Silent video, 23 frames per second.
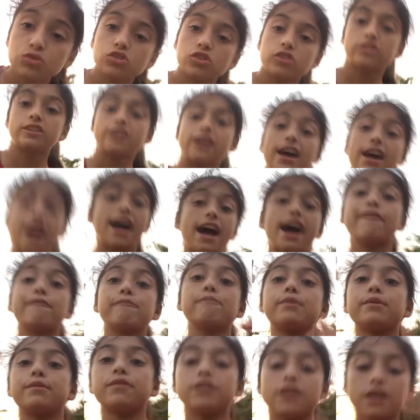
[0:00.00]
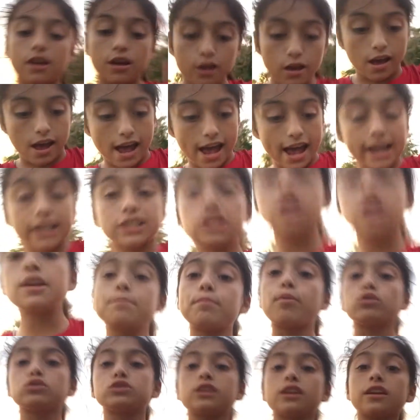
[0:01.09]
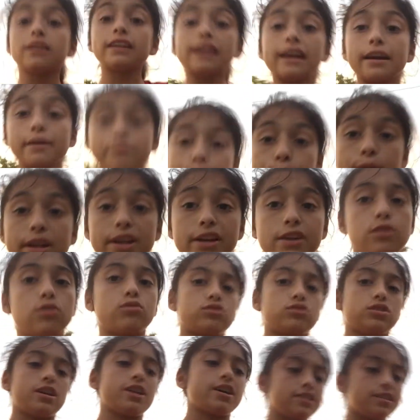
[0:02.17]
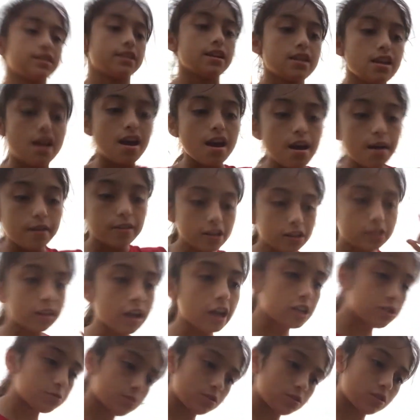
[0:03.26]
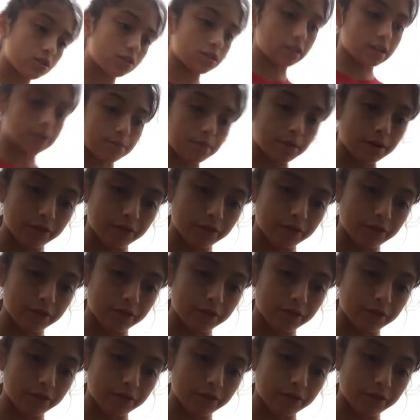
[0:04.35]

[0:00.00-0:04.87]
sorry that I haven't been actually posting like videos, guys. That's because like my